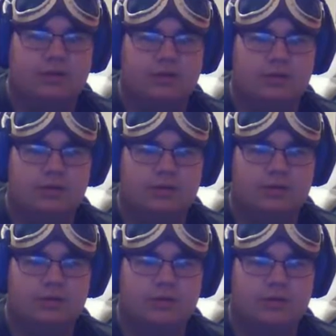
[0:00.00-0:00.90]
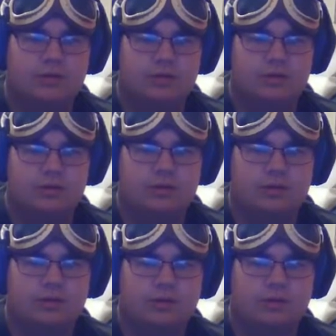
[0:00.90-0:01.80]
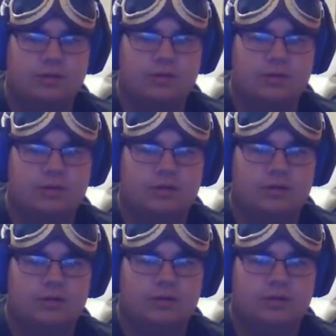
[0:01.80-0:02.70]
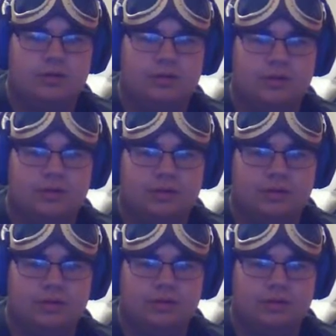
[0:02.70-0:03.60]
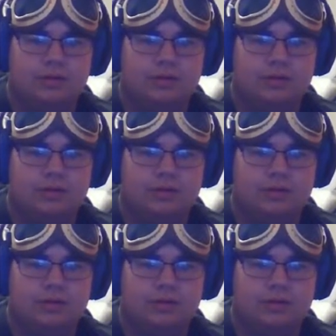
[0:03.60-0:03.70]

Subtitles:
No one is speaking in this clip.